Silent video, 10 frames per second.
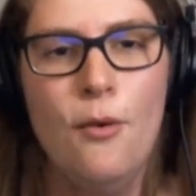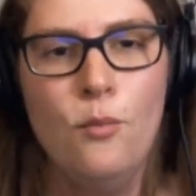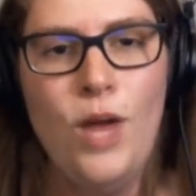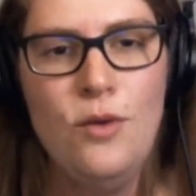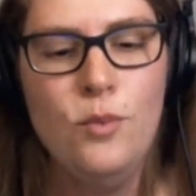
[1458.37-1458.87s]

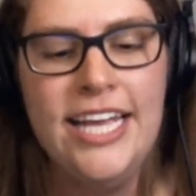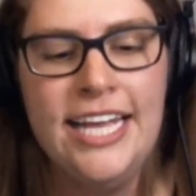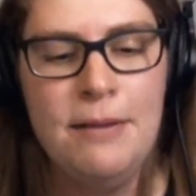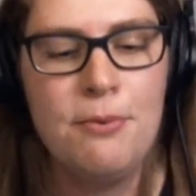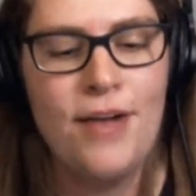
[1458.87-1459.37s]
When we
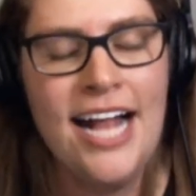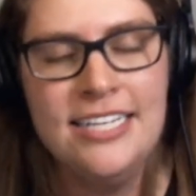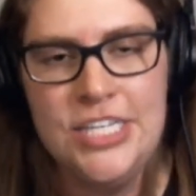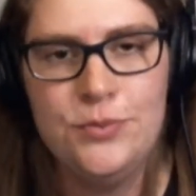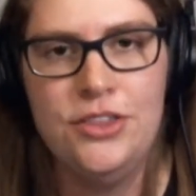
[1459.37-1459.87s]
can
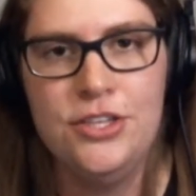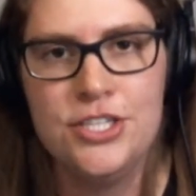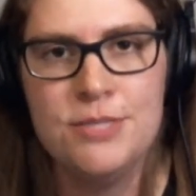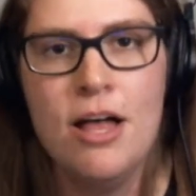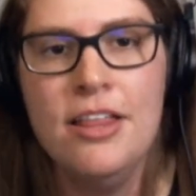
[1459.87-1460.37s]
practice with the
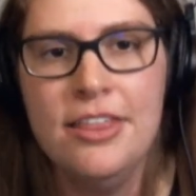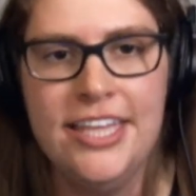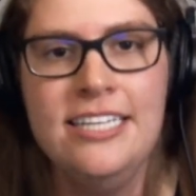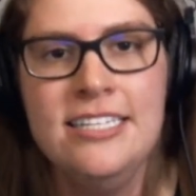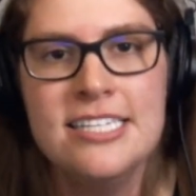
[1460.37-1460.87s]
small
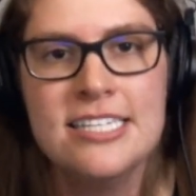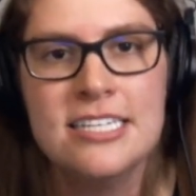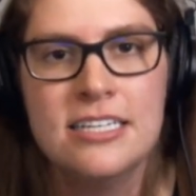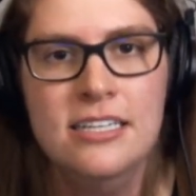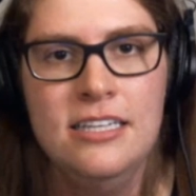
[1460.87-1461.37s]
things,
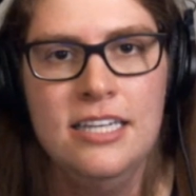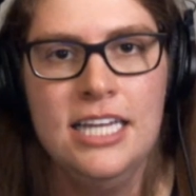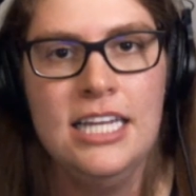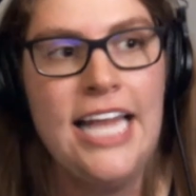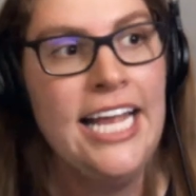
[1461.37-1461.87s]

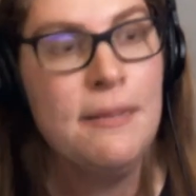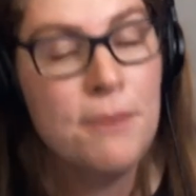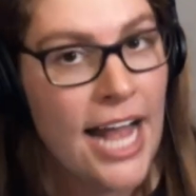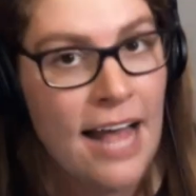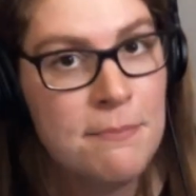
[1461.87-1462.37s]
like
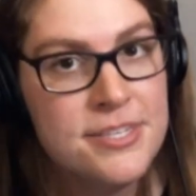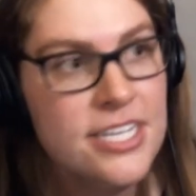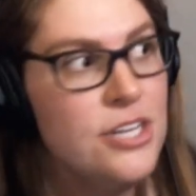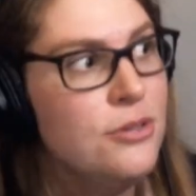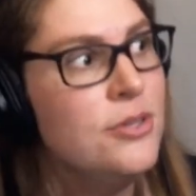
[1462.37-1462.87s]
perhaps,
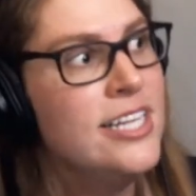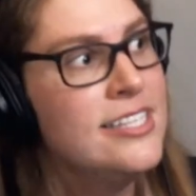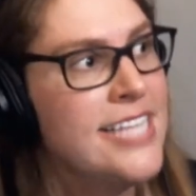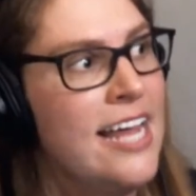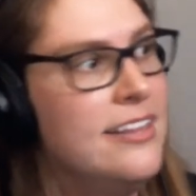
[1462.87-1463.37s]
it's
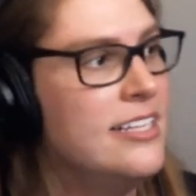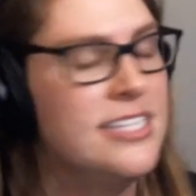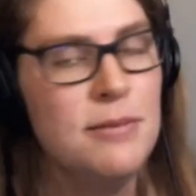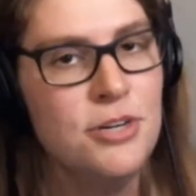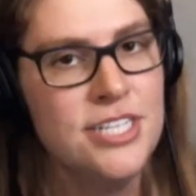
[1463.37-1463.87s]
sad that
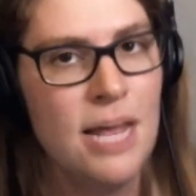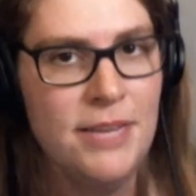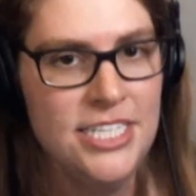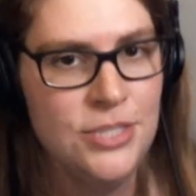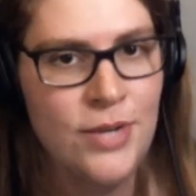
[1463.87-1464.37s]
summer is
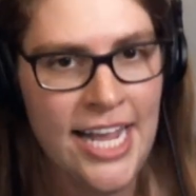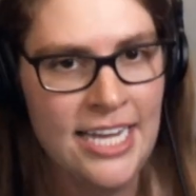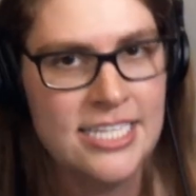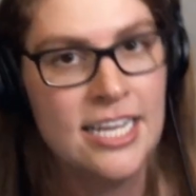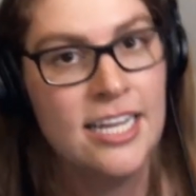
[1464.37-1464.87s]
coming to an
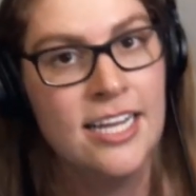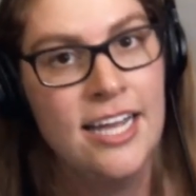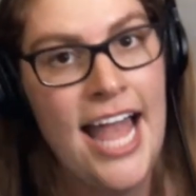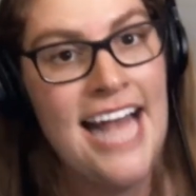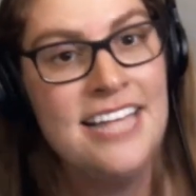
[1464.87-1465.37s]
end.
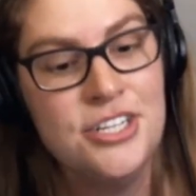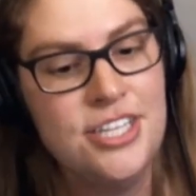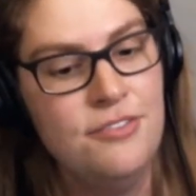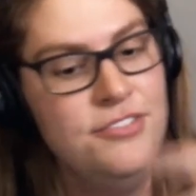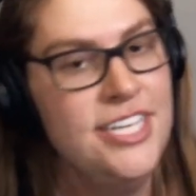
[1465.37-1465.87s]
Ask
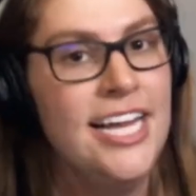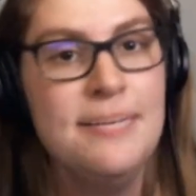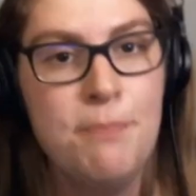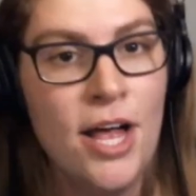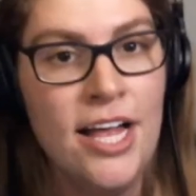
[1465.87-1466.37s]
yourself, did
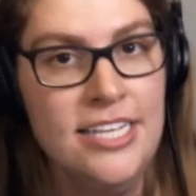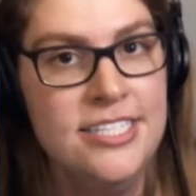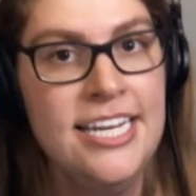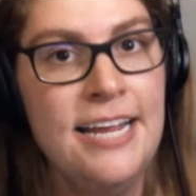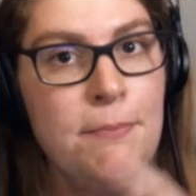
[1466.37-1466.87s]
I pause?
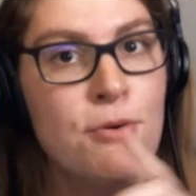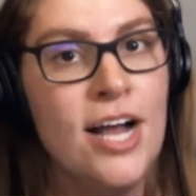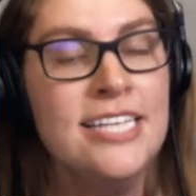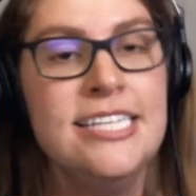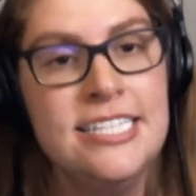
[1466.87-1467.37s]
Did I
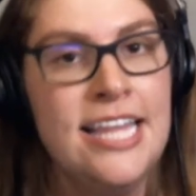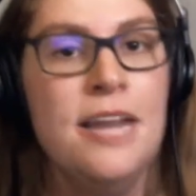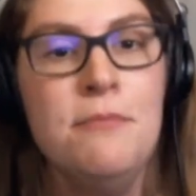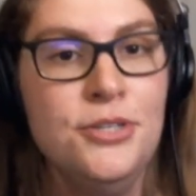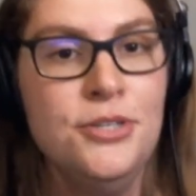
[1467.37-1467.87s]
process that
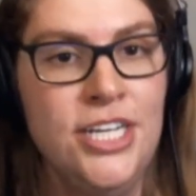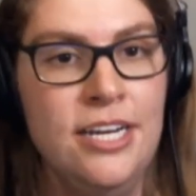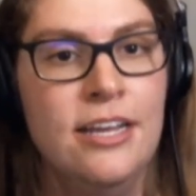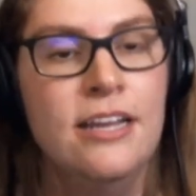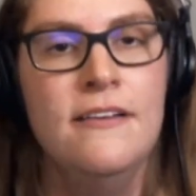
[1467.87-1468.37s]

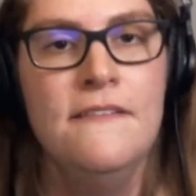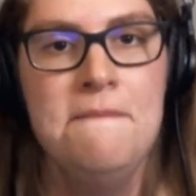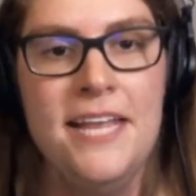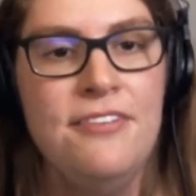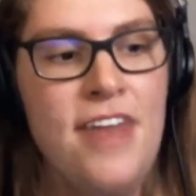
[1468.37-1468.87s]
emotion?
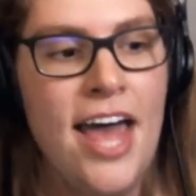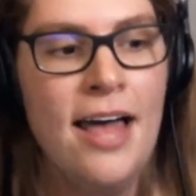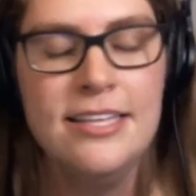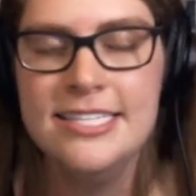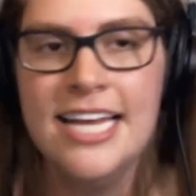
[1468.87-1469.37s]
If
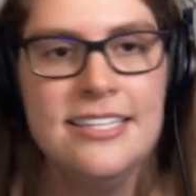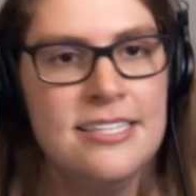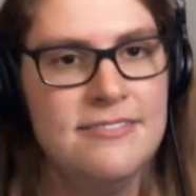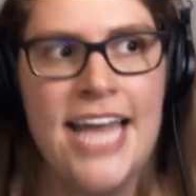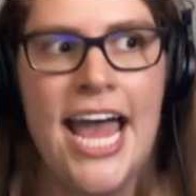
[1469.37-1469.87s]
not,
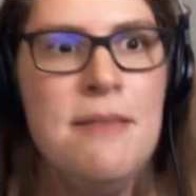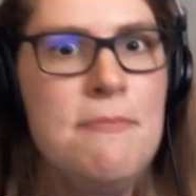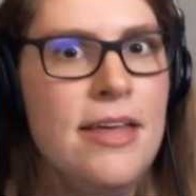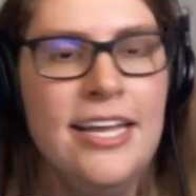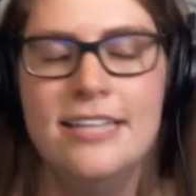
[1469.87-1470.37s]
set
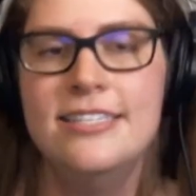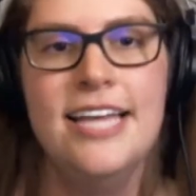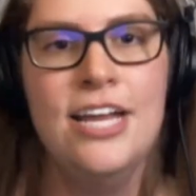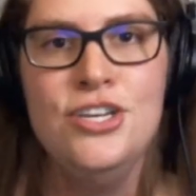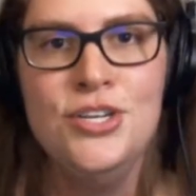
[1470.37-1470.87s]
10 minutes
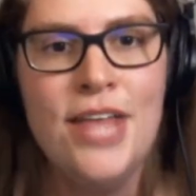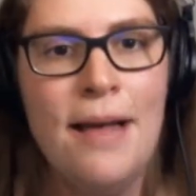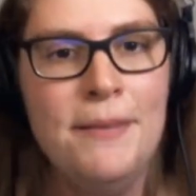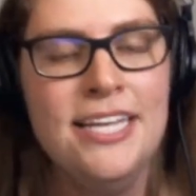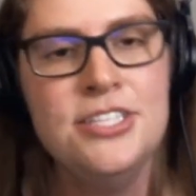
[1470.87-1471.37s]
and do
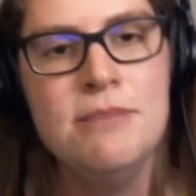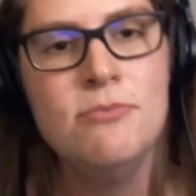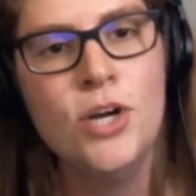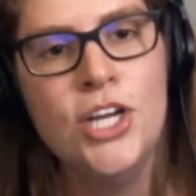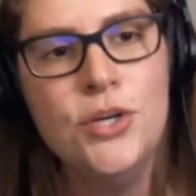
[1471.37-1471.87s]
that, because the
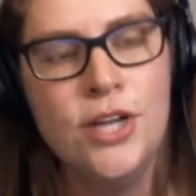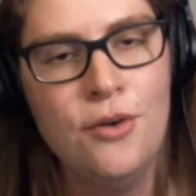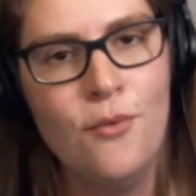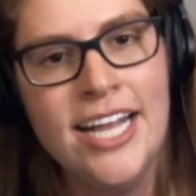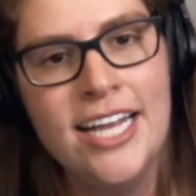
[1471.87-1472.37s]
more you can
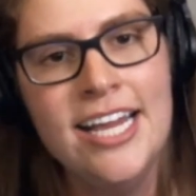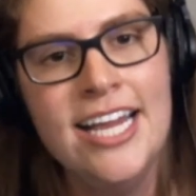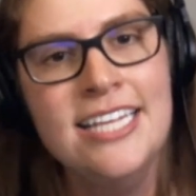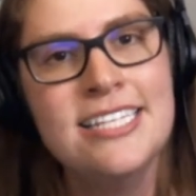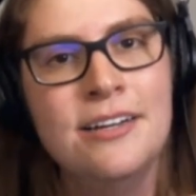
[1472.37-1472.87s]

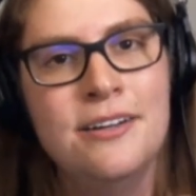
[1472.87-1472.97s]
recognize,